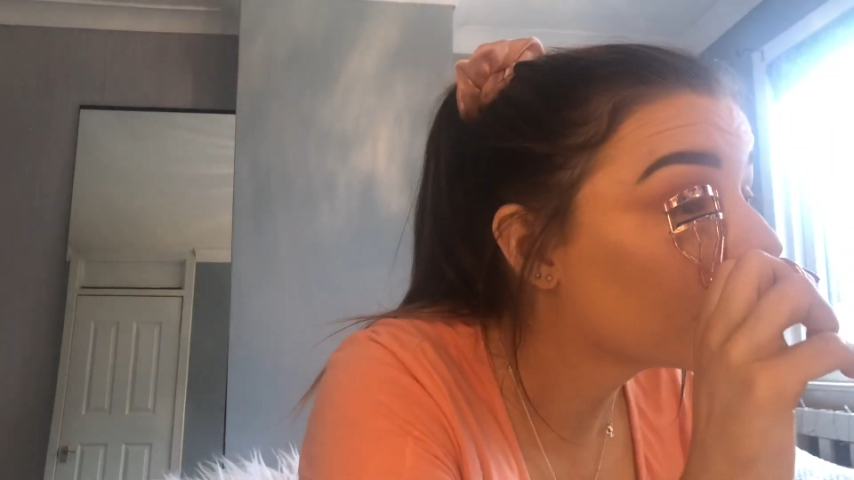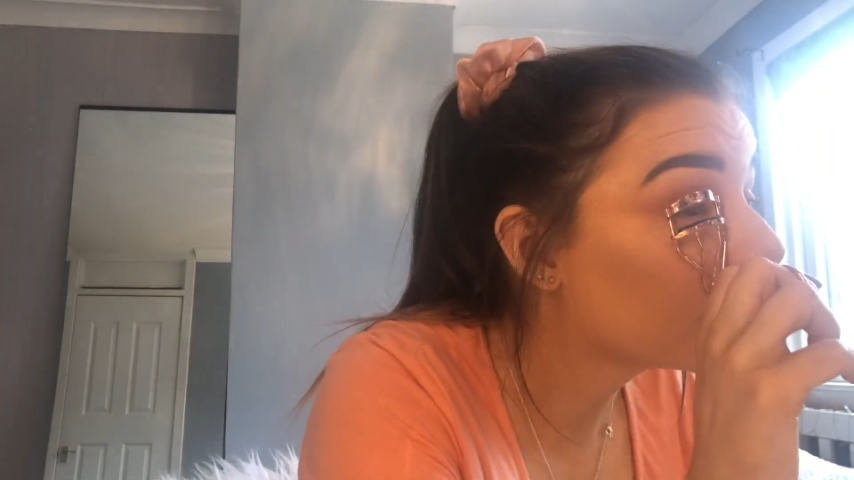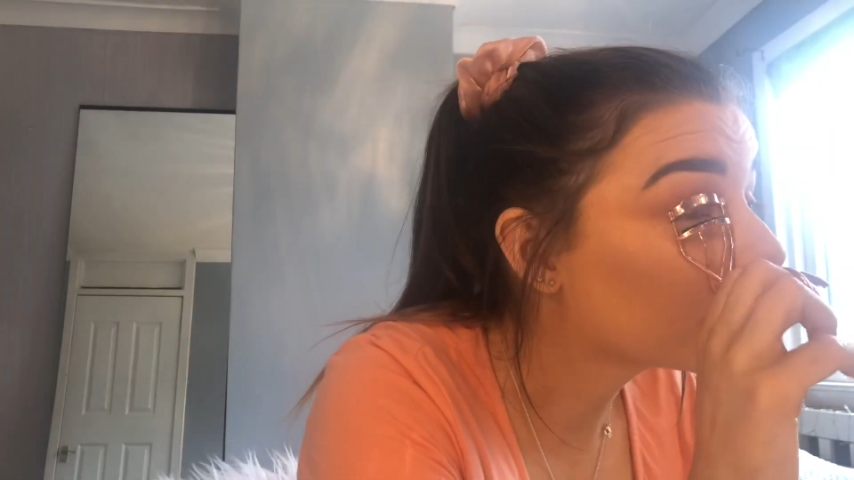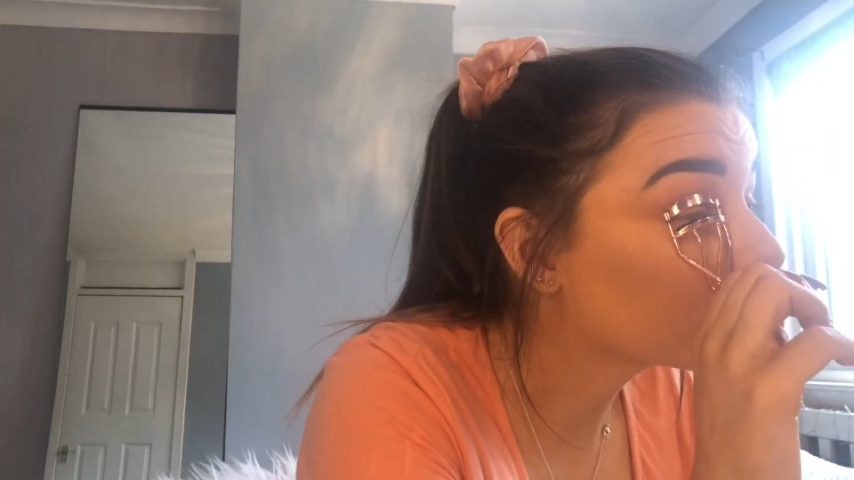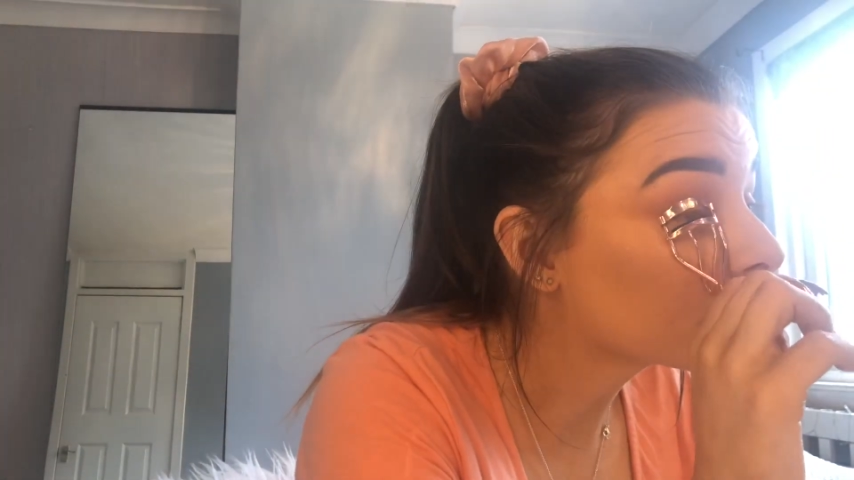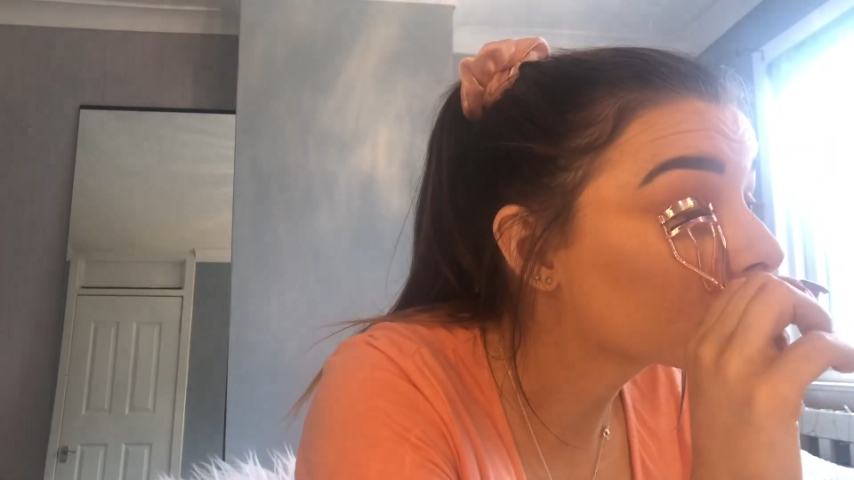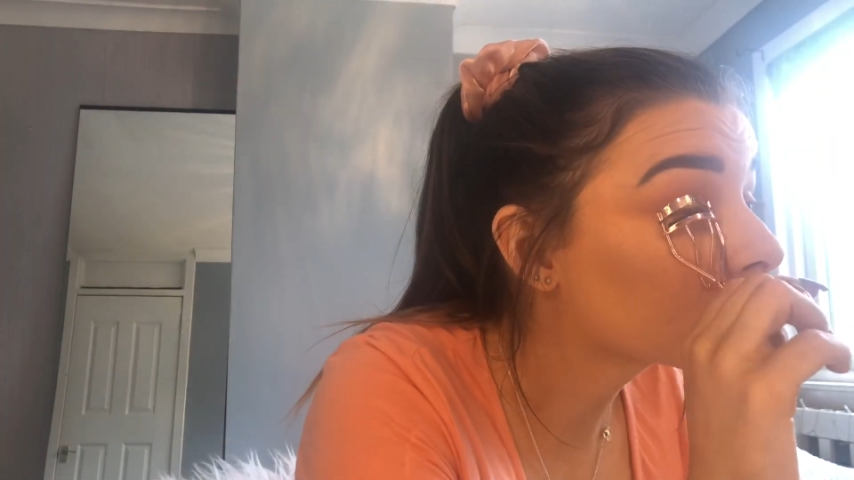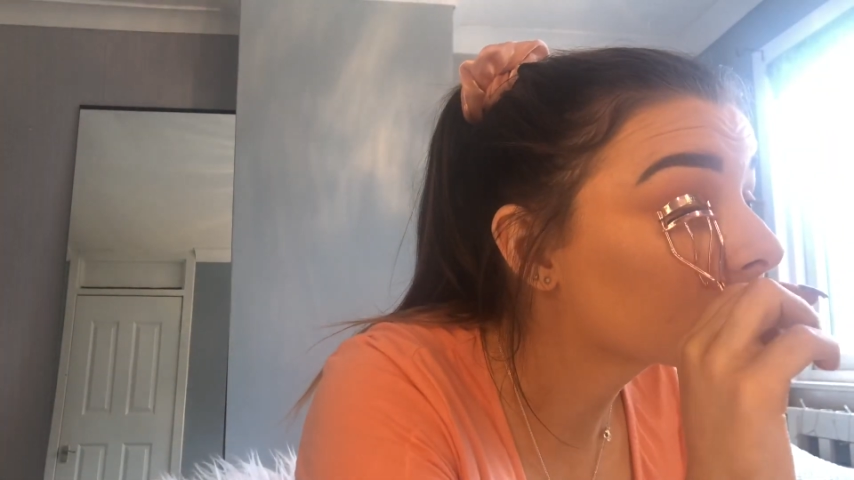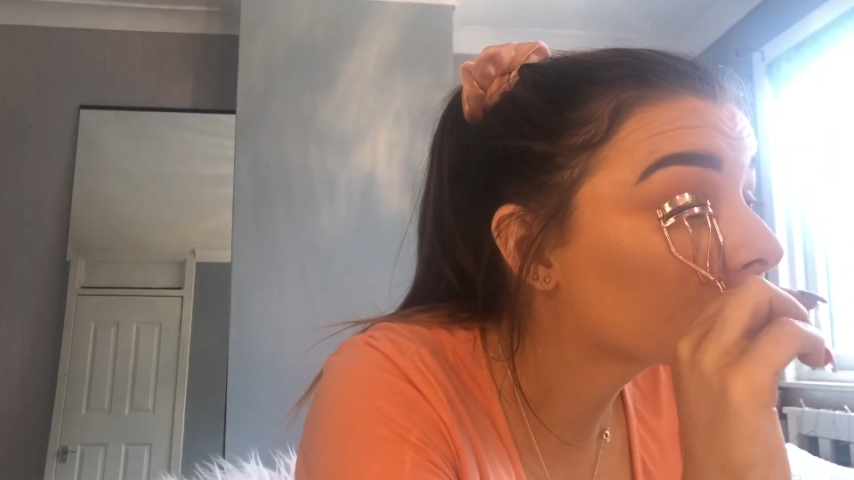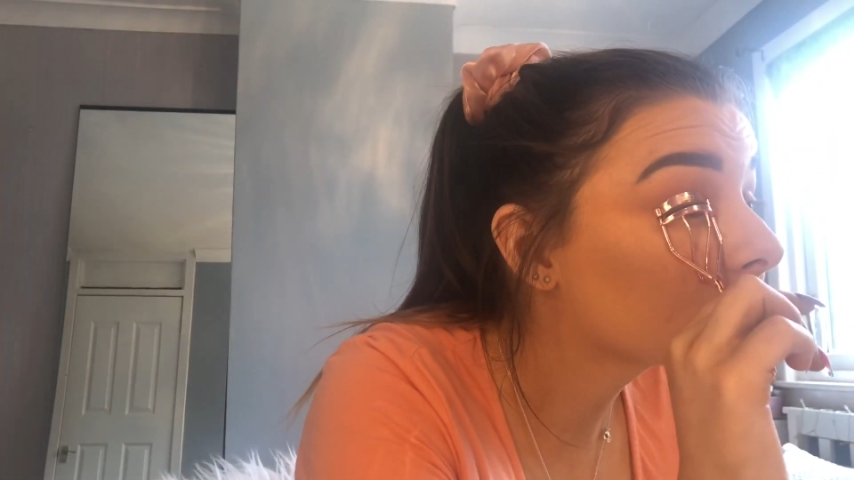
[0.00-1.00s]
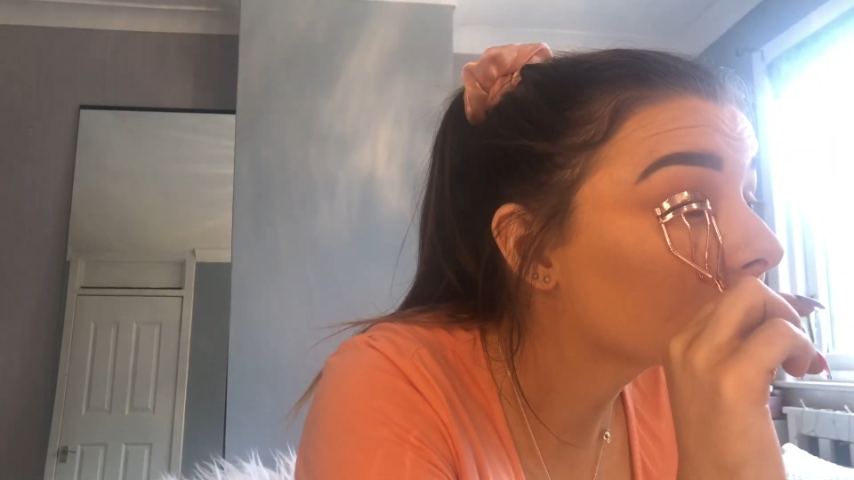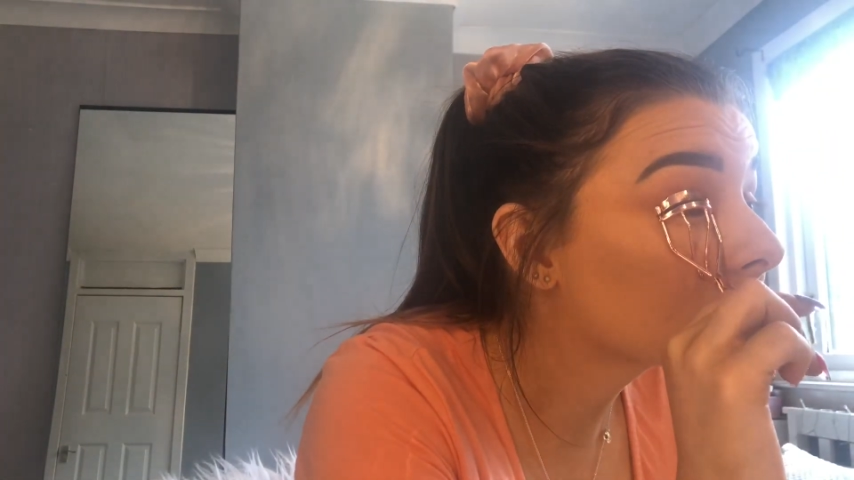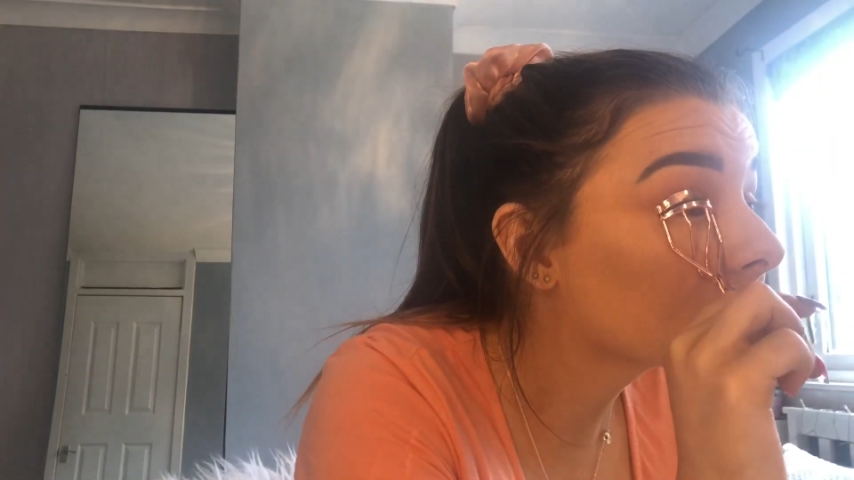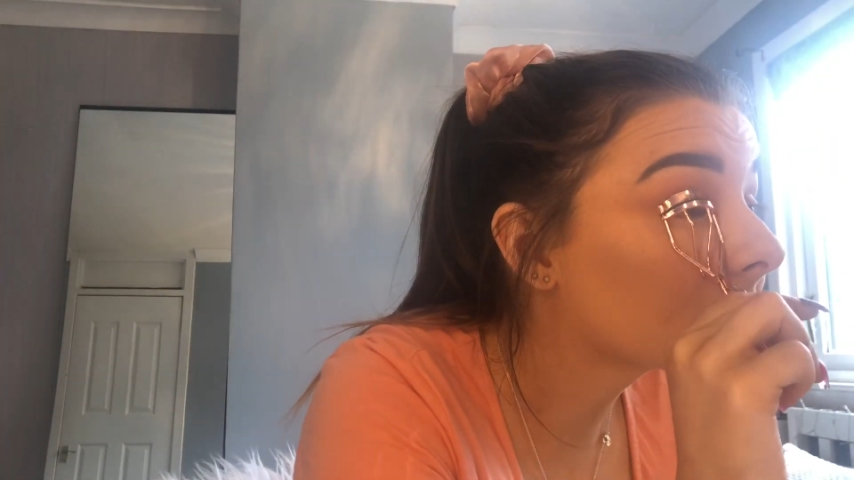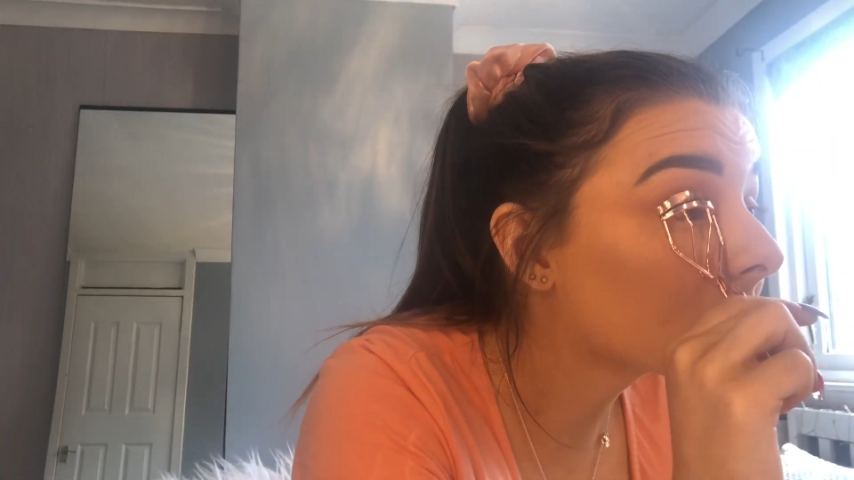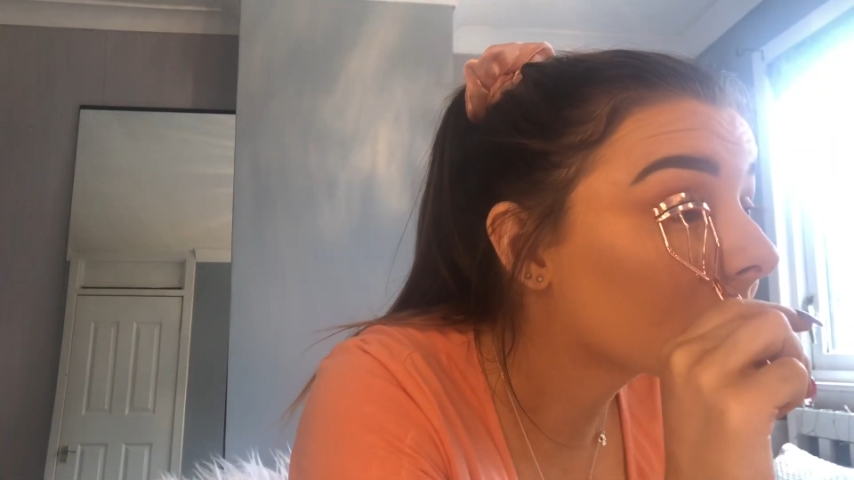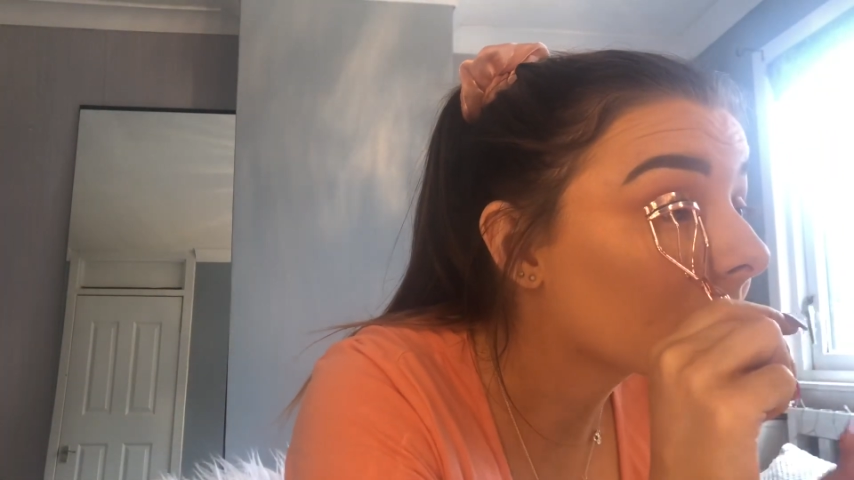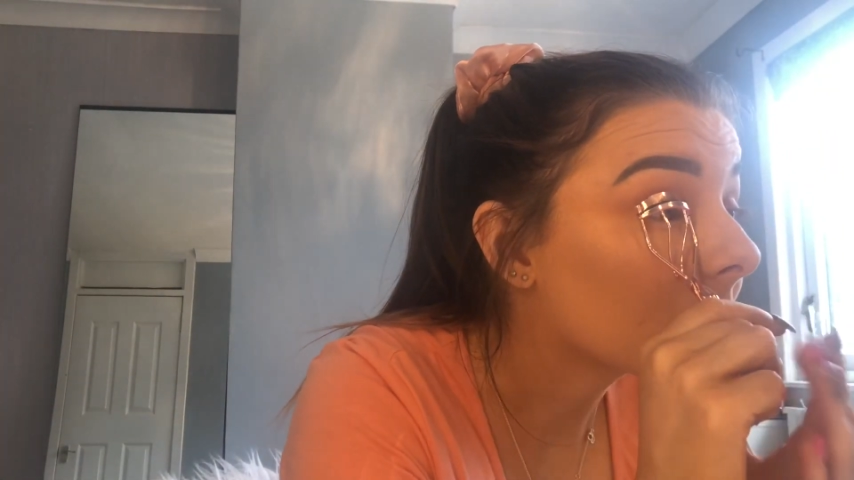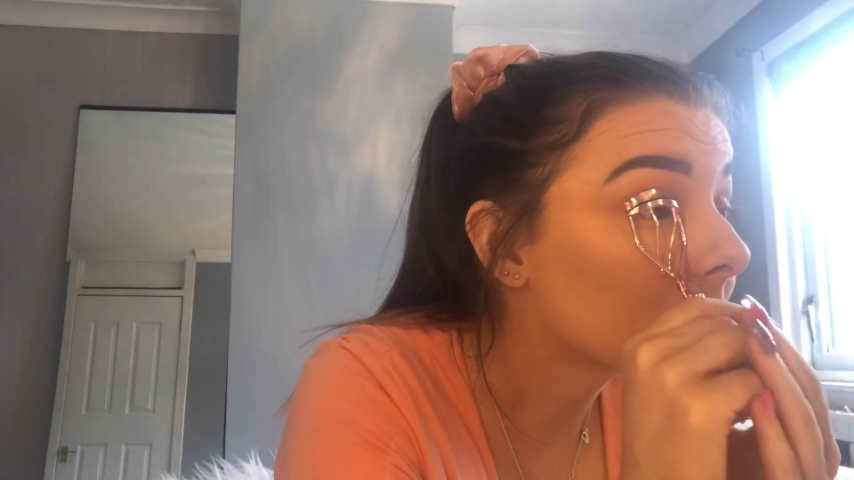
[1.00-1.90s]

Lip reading: And just curl